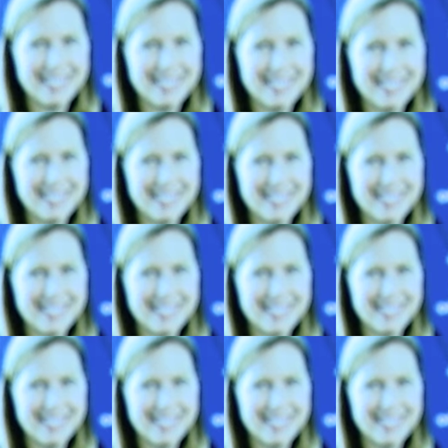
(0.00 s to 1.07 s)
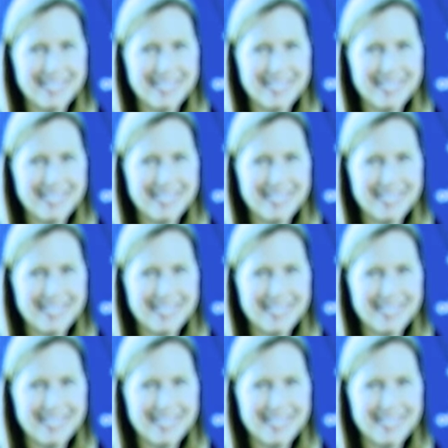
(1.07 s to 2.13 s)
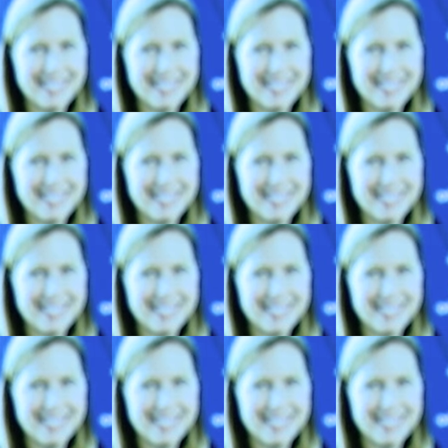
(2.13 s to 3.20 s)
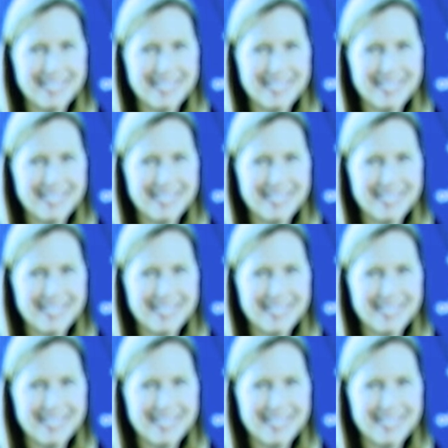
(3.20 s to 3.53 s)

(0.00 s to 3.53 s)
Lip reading: [no speech]